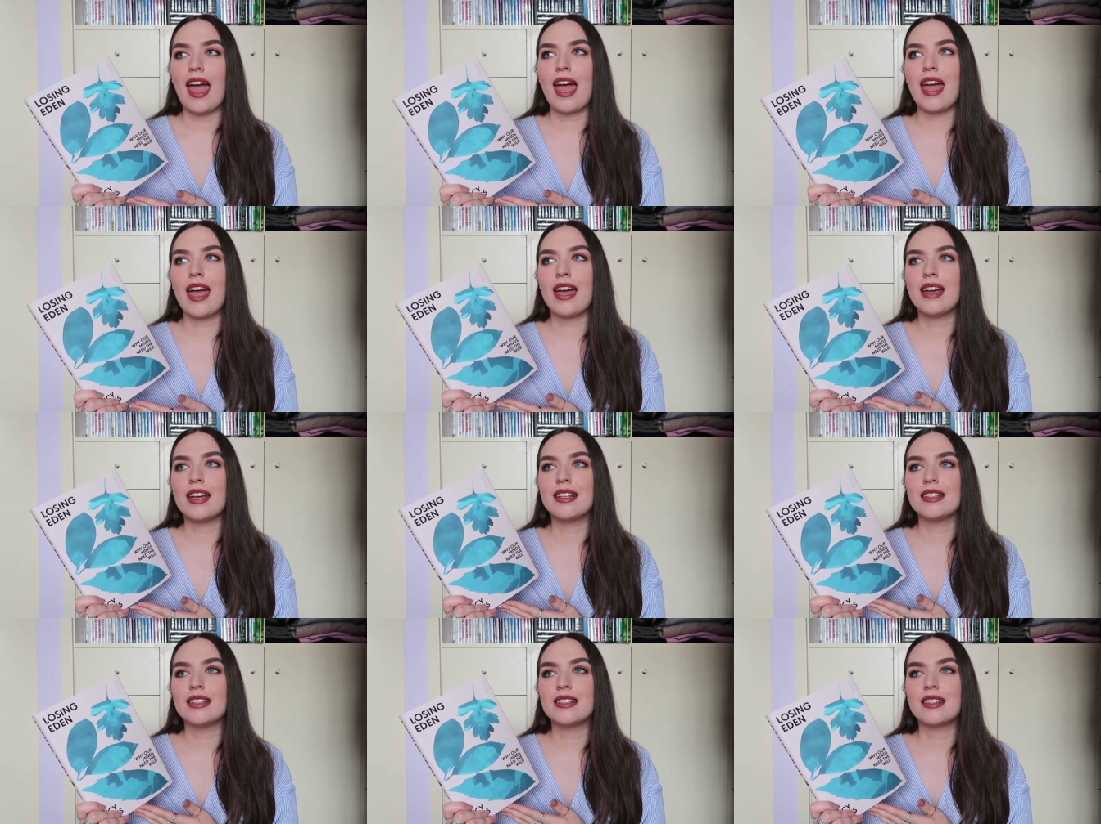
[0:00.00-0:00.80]

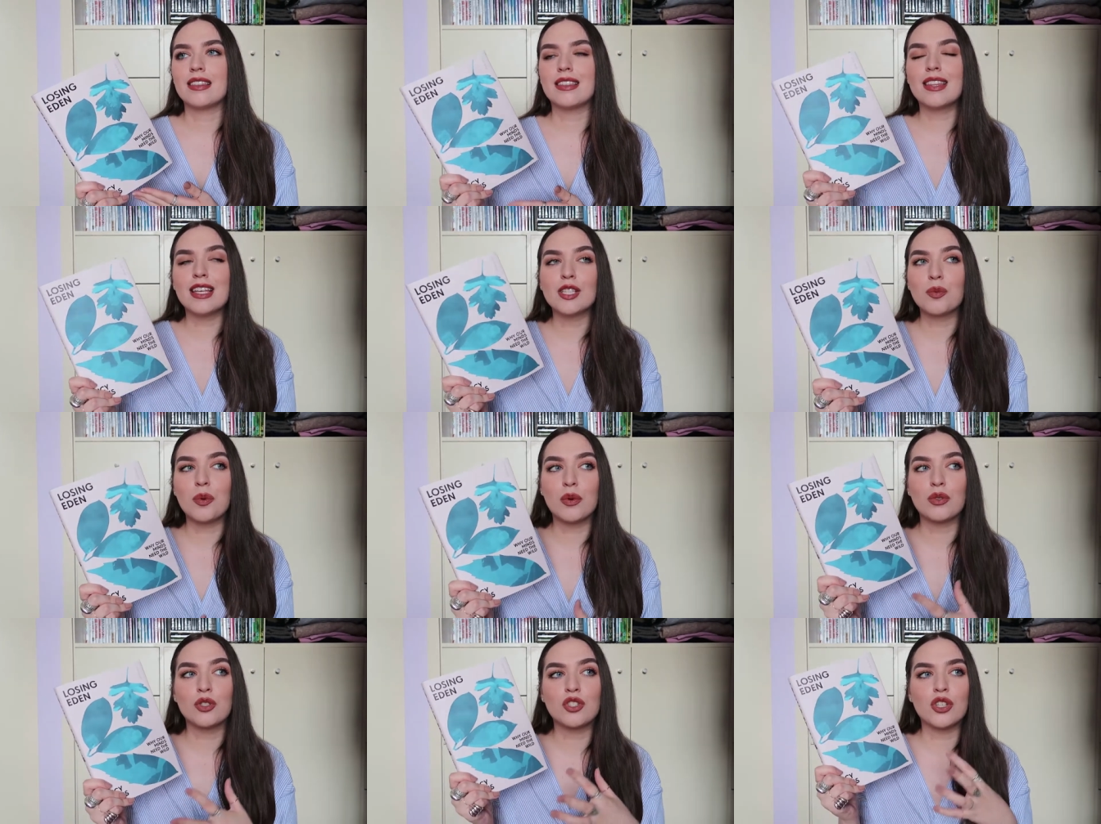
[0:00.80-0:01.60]
and this
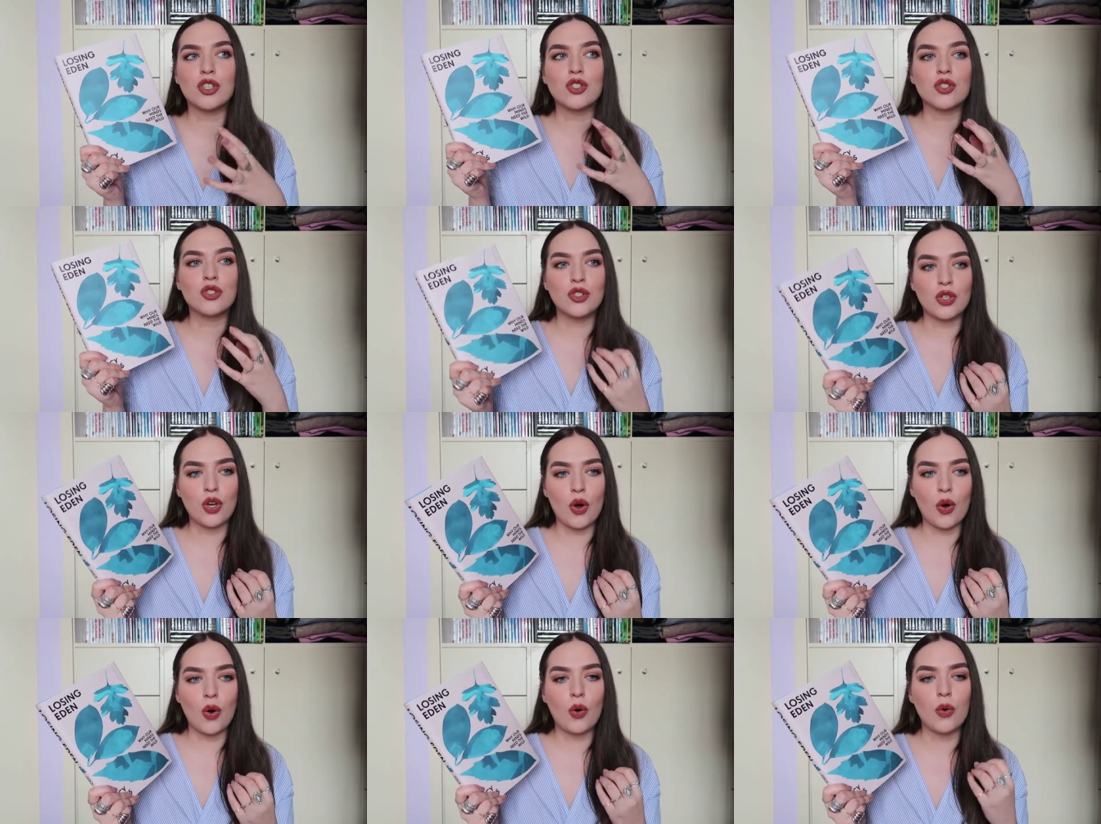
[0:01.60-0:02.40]
book was just
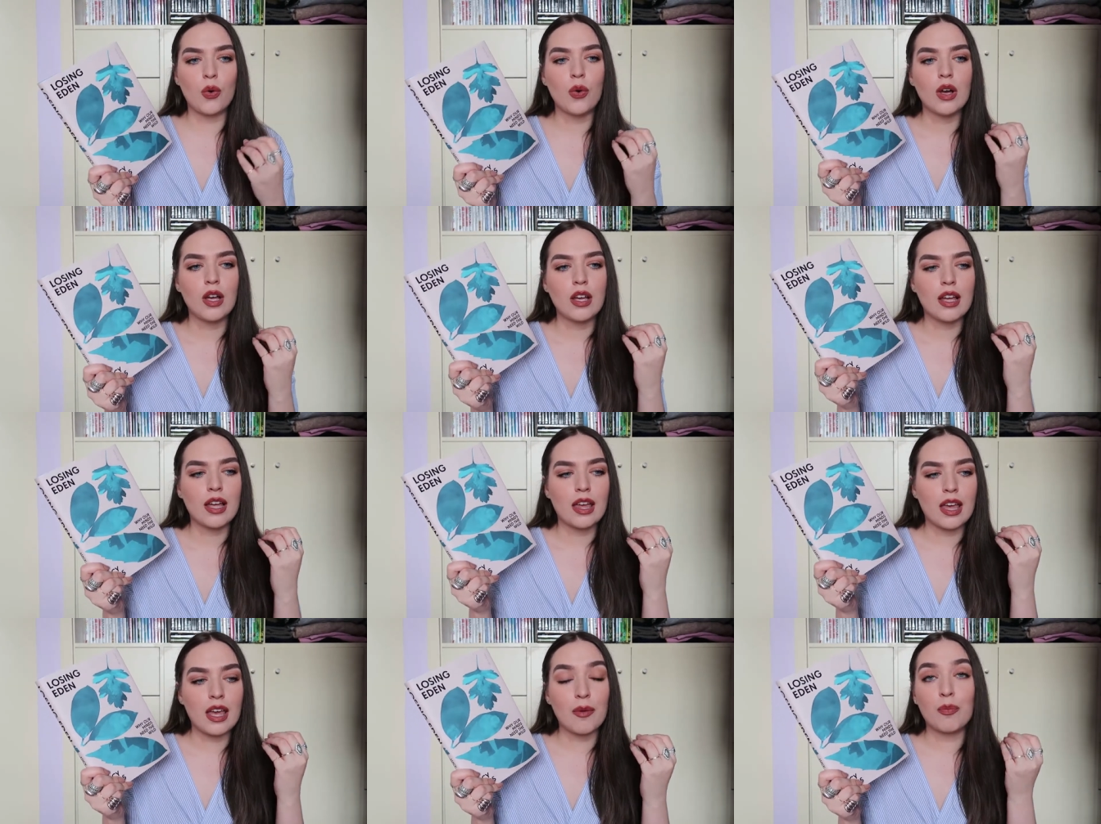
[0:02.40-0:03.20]
so
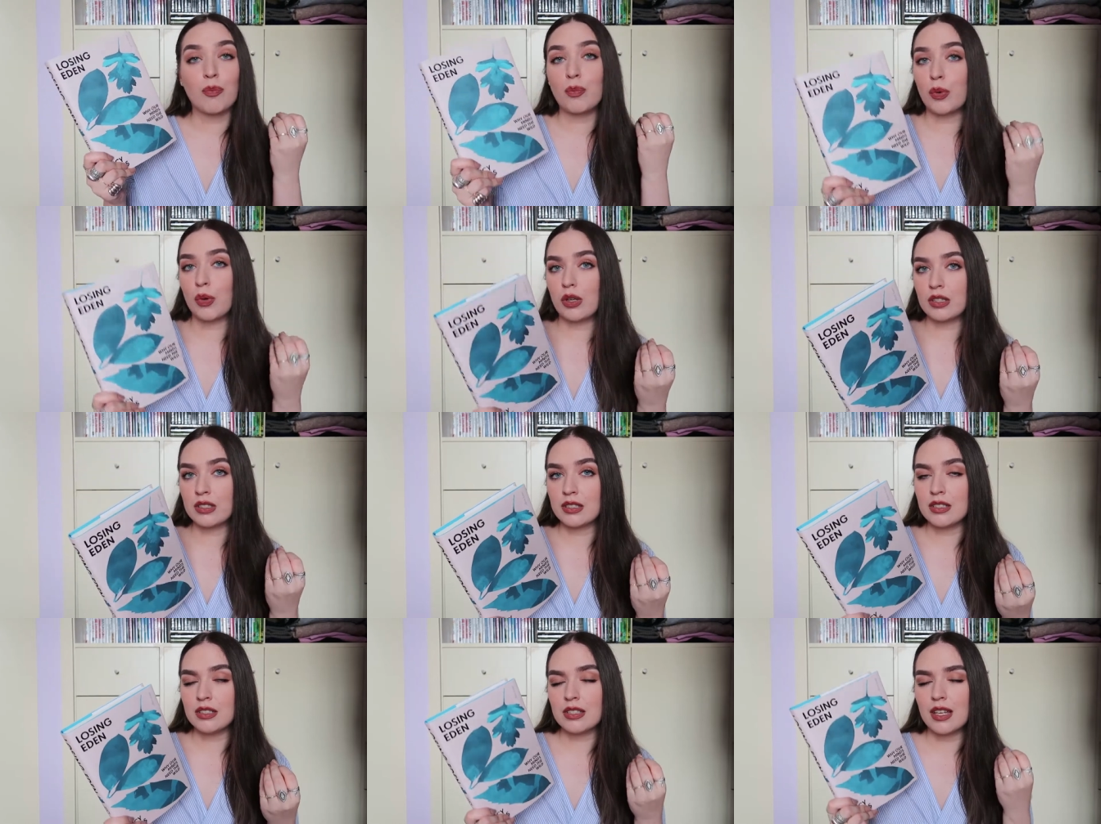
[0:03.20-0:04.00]

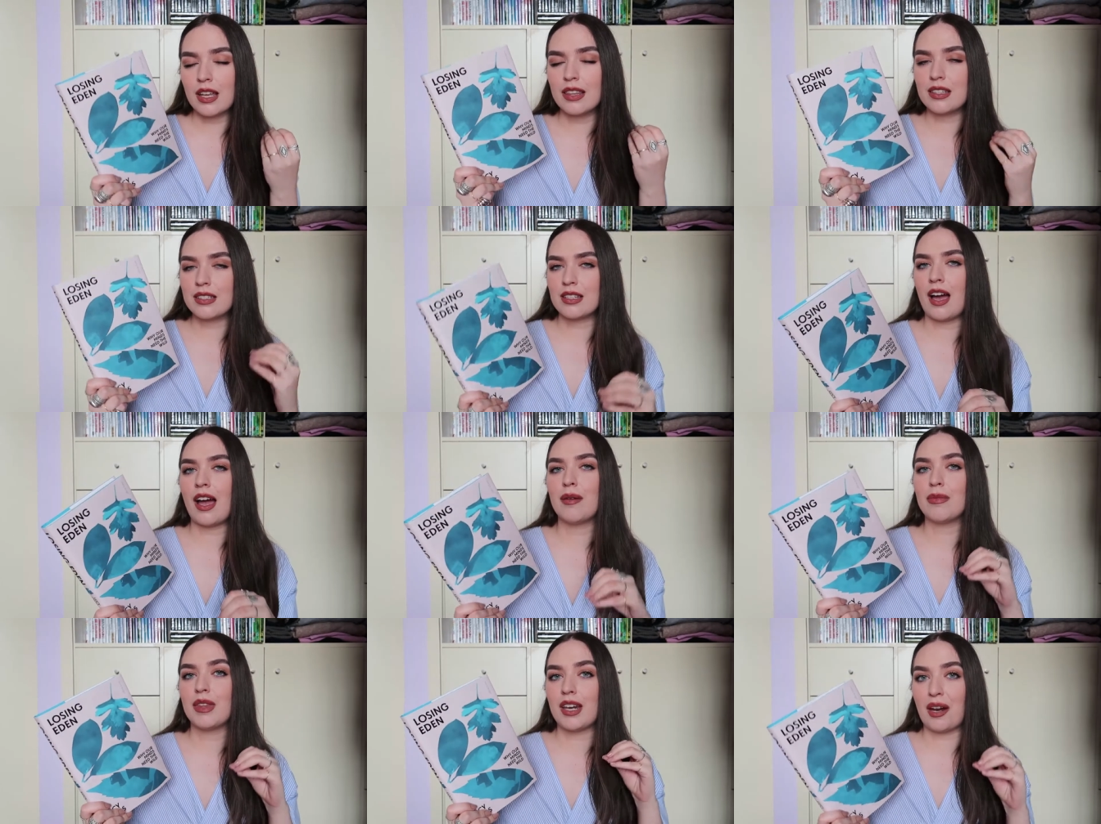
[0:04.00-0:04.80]
important in the
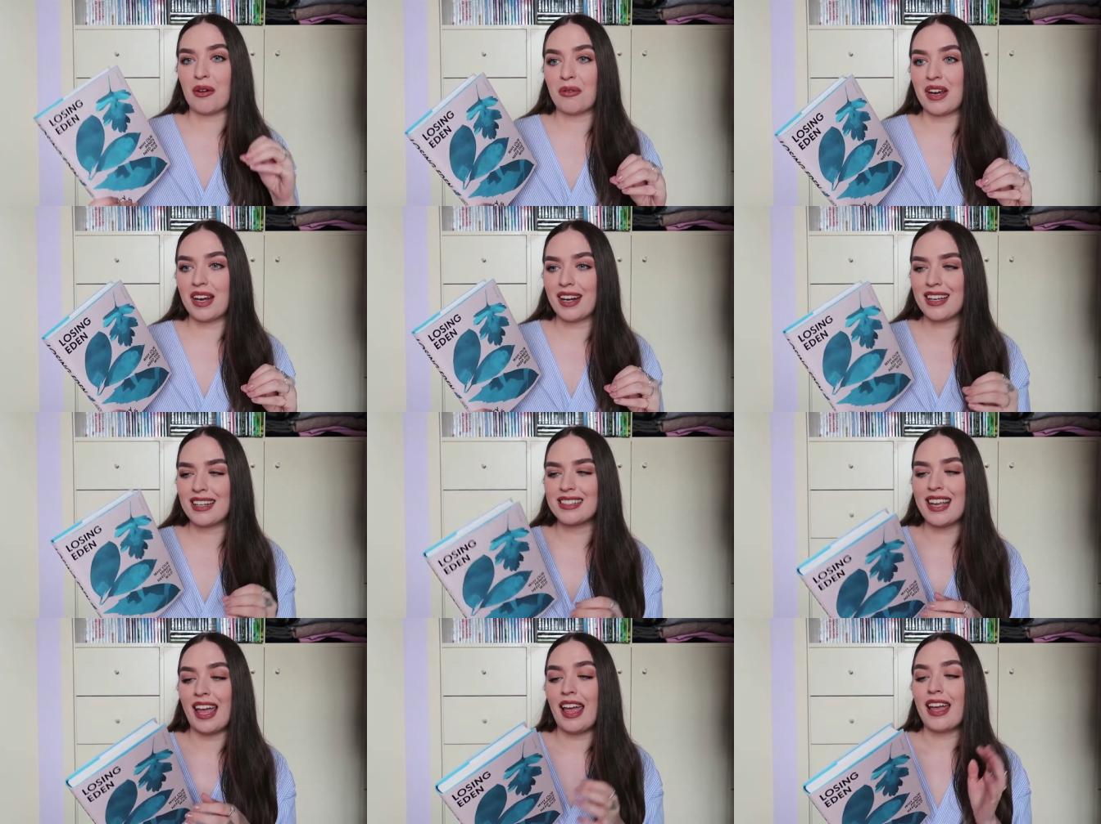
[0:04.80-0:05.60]
time that I read
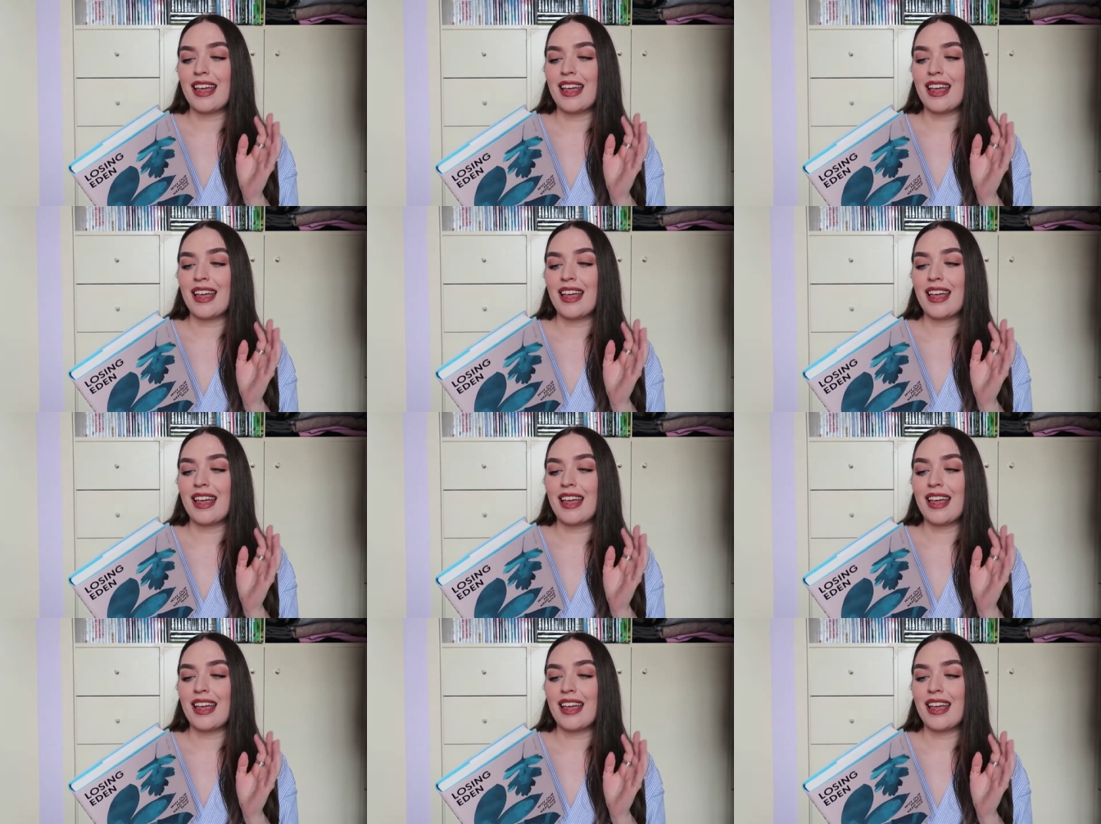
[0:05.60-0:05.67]
it.